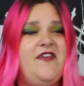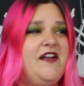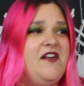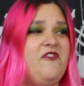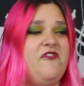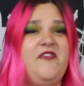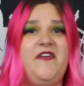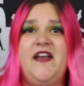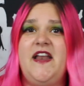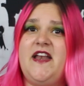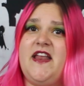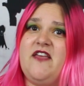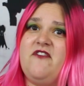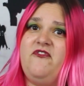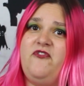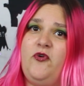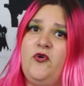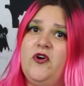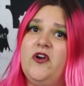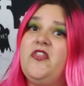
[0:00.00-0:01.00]
an affinity
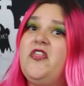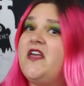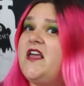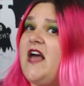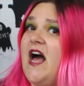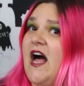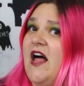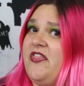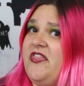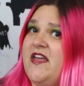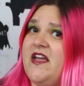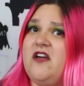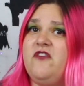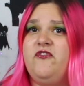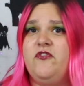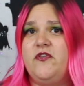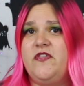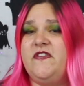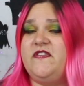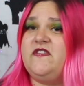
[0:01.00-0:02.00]
for the gothic,
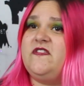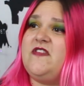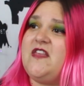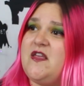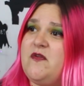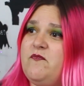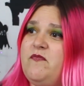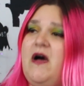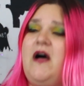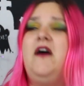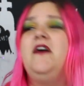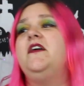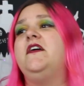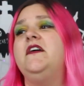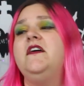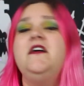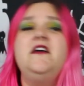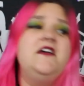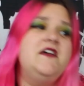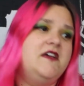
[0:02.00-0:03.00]
for the
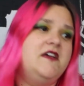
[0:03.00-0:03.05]
steampunk,